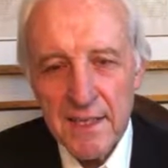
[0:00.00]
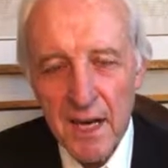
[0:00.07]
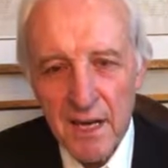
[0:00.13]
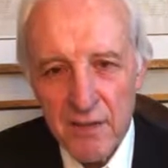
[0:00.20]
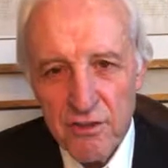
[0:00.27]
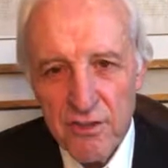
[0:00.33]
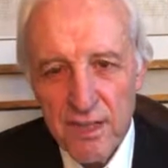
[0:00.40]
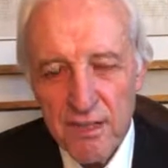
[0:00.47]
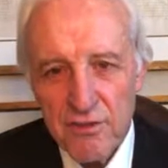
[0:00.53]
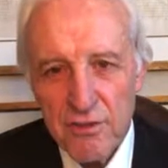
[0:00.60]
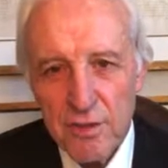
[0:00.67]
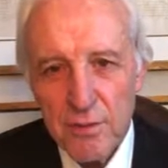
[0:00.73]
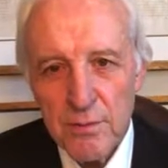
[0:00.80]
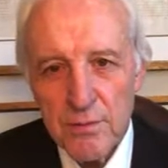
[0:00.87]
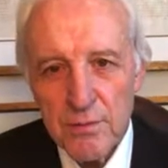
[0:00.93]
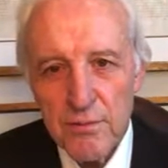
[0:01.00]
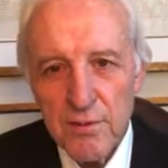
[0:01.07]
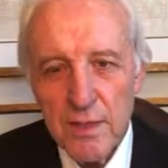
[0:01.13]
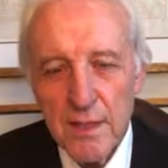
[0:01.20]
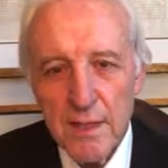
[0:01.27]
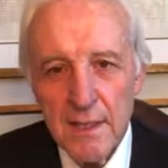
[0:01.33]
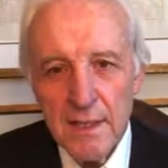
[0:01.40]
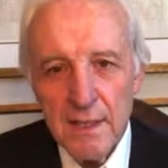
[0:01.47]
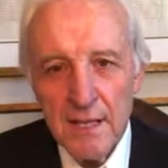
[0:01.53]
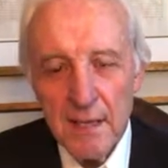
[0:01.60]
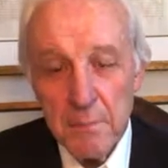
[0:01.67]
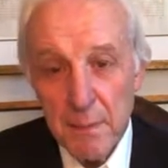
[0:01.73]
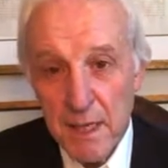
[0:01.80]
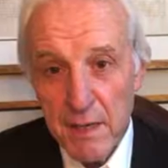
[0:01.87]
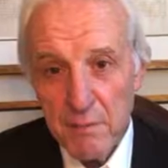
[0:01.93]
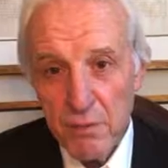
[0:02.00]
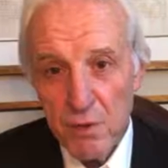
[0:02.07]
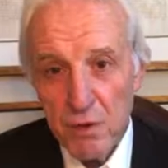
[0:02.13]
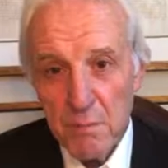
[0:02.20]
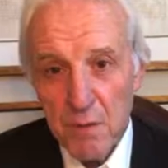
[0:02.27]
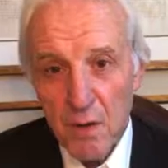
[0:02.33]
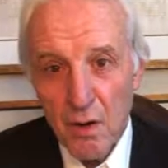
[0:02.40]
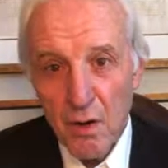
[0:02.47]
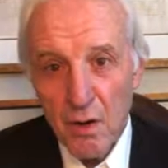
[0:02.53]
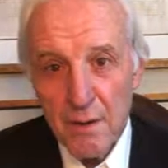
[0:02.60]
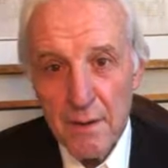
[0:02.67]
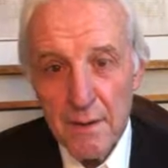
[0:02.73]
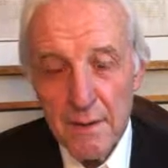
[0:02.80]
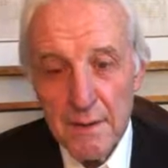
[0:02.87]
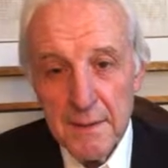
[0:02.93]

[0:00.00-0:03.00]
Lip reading: college-age students, many of whom are